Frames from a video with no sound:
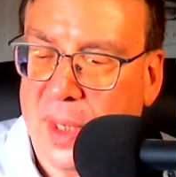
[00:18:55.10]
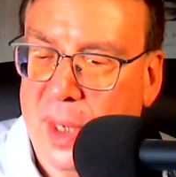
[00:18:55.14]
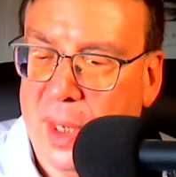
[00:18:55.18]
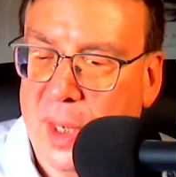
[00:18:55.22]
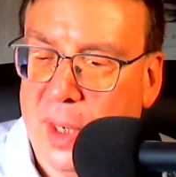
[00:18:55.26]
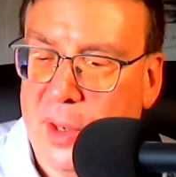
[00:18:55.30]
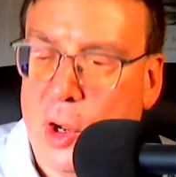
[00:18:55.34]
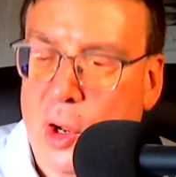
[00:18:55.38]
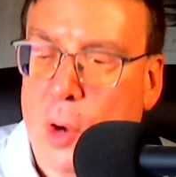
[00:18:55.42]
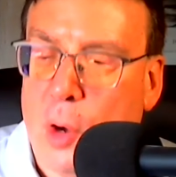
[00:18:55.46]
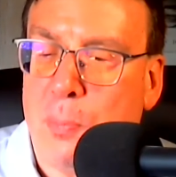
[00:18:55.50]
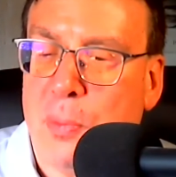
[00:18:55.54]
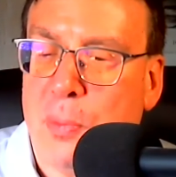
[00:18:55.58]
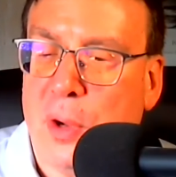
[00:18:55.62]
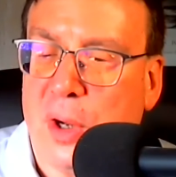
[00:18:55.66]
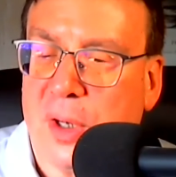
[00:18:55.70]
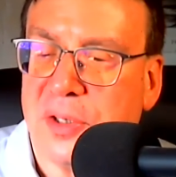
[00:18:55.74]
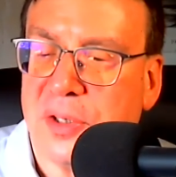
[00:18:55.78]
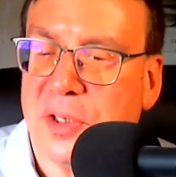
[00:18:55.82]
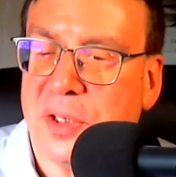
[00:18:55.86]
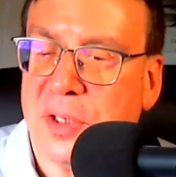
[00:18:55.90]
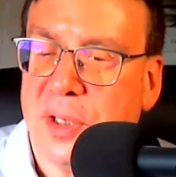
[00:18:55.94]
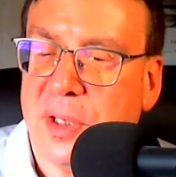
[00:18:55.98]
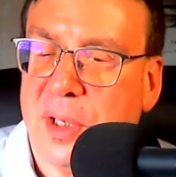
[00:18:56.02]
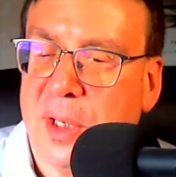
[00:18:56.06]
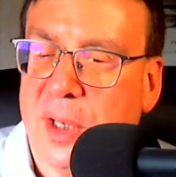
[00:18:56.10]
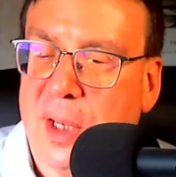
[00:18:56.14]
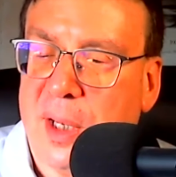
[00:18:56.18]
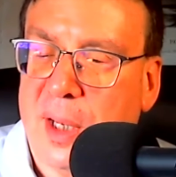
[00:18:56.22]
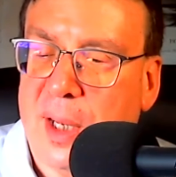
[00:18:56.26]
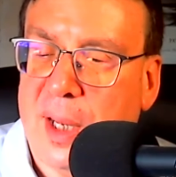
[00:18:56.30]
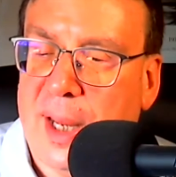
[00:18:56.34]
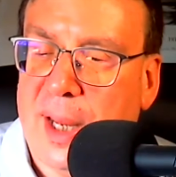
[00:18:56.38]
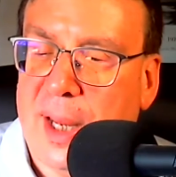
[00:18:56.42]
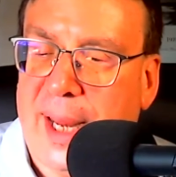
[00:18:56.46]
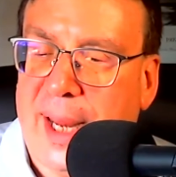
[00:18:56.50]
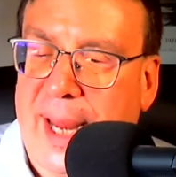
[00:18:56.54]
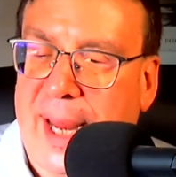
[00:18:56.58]
notebooks,
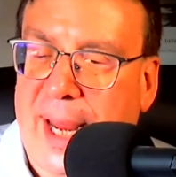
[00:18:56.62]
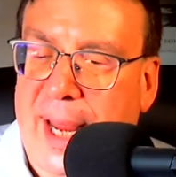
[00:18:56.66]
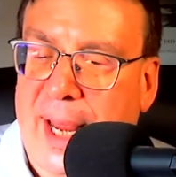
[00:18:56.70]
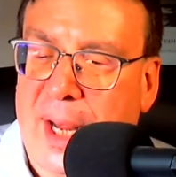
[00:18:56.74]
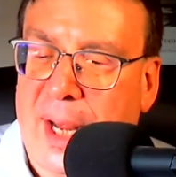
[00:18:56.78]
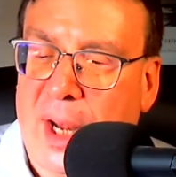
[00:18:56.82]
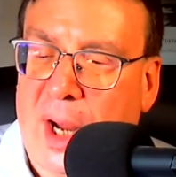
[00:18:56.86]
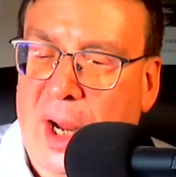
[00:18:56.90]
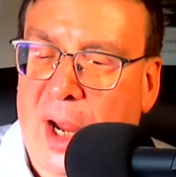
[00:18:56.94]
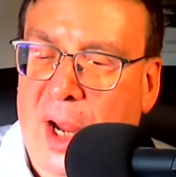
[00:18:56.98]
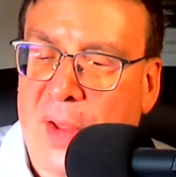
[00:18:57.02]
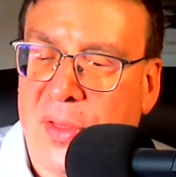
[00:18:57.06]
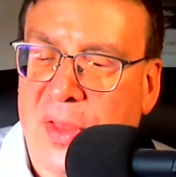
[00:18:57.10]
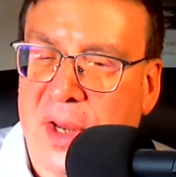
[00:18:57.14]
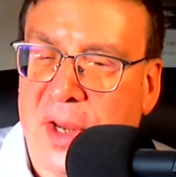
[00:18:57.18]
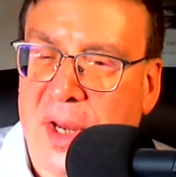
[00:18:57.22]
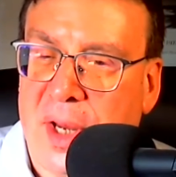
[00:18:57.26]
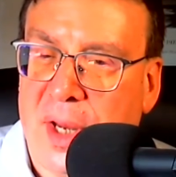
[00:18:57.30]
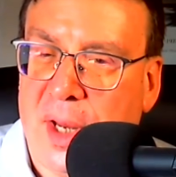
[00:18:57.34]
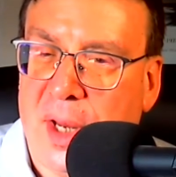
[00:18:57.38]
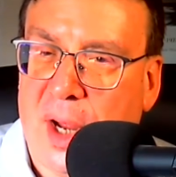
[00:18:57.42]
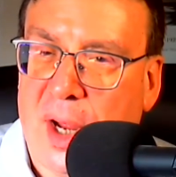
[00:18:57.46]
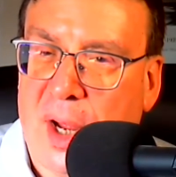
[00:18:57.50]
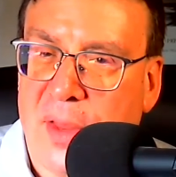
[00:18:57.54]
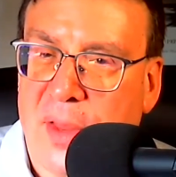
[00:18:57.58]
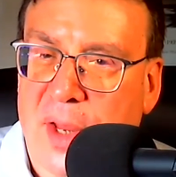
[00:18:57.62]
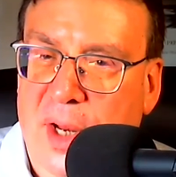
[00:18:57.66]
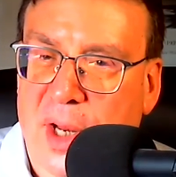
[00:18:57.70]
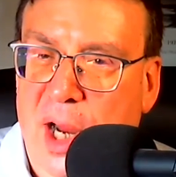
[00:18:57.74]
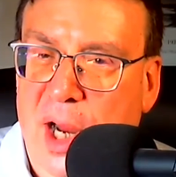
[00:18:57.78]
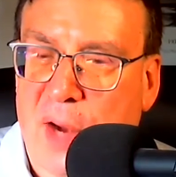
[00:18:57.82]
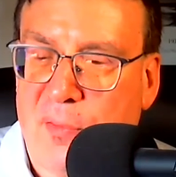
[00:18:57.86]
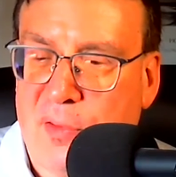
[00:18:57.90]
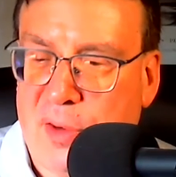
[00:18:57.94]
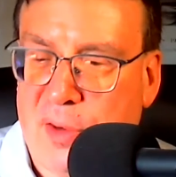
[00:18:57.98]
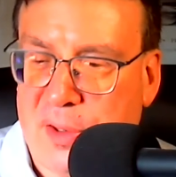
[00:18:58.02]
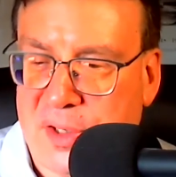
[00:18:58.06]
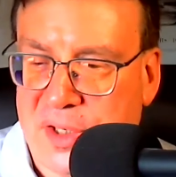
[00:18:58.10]
and on the
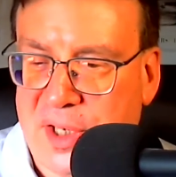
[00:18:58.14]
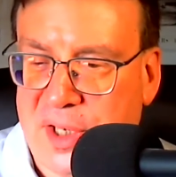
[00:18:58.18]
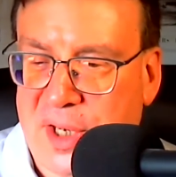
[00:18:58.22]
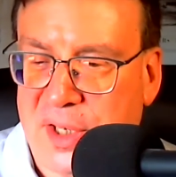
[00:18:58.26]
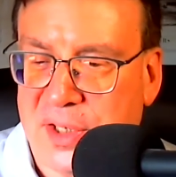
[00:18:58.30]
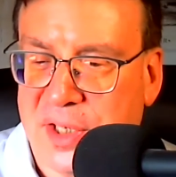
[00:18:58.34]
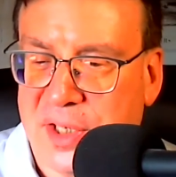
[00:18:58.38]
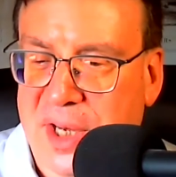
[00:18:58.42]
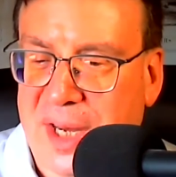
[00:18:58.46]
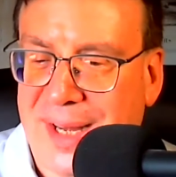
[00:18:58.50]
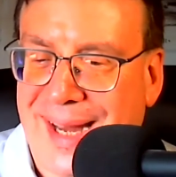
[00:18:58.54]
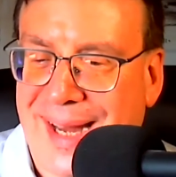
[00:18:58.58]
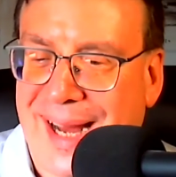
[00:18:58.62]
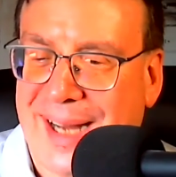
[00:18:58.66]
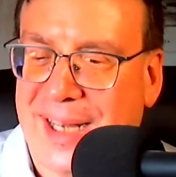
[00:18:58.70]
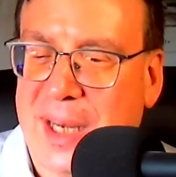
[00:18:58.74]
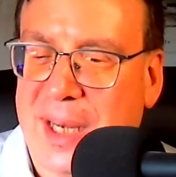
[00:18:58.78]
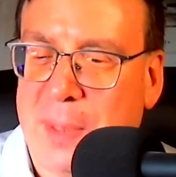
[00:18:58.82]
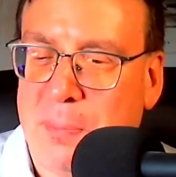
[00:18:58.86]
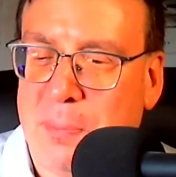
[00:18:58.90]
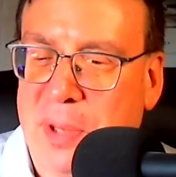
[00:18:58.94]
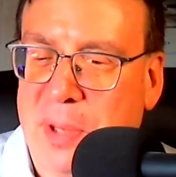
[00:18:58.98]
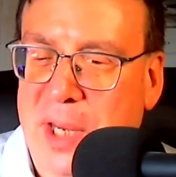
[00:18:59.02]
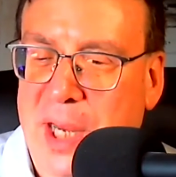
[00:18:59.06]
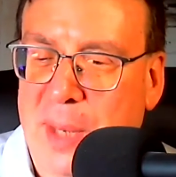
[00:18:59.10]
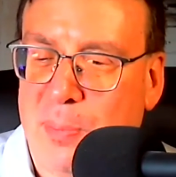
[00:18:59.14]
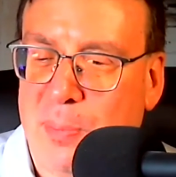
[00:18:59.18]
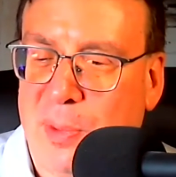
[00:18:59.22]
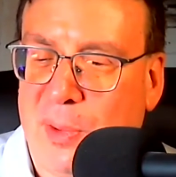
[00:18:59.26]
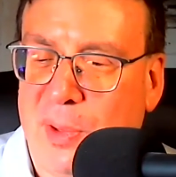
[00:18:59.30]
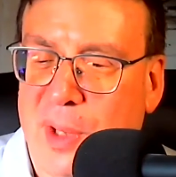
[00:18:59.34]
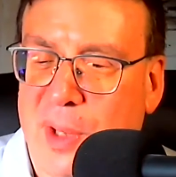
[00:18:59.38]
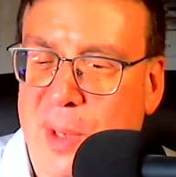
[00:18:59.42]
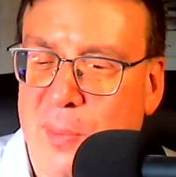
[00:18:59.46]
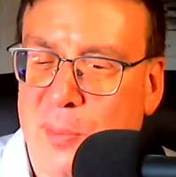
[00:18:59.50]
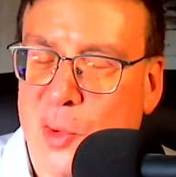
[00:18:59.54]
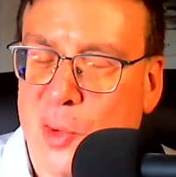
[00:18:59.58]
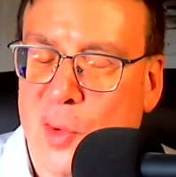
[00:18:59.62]
cover it says "Connecting People,
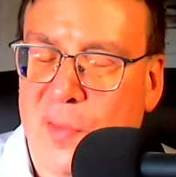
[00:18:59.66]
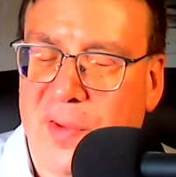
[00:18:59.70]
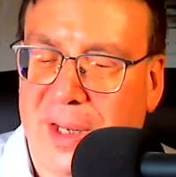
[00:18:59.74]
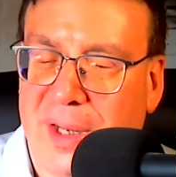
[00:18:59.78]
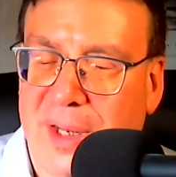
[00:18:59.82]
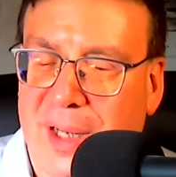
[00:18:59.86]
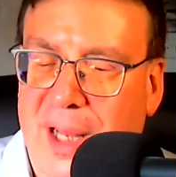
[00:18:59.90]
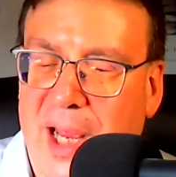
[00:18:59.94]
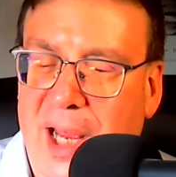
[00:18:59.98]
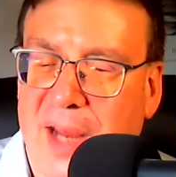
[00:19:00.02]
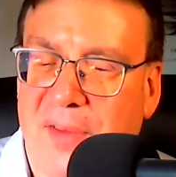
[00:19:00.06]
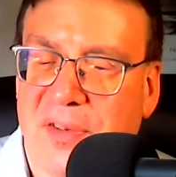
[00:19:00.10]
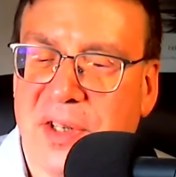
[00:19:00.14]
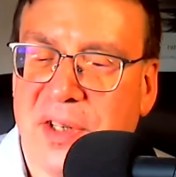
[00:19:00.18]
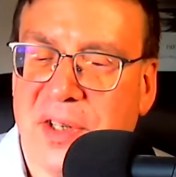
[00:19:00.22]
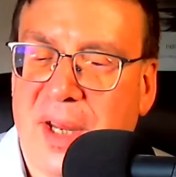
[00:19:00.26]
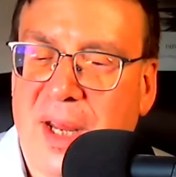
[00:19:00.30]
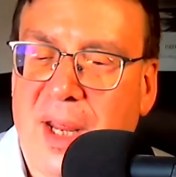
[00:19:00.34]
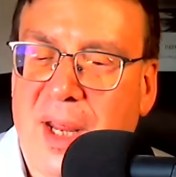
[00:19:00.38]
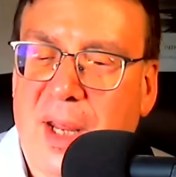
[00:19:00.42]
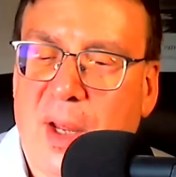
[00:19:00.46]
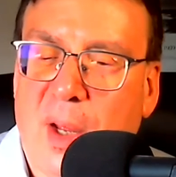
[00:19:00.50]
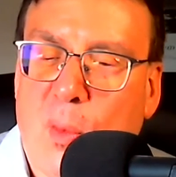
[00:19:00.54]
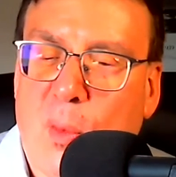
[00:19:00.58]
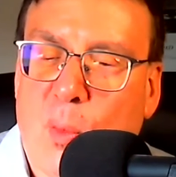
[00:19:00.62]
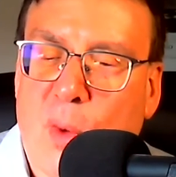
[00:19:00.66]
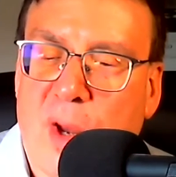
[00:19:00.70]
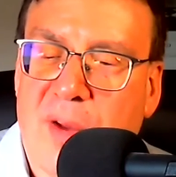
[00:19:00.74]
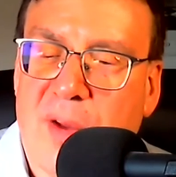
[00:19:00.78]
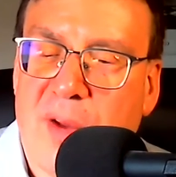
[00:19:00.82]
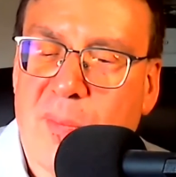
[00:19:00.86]
Improving Lives." One of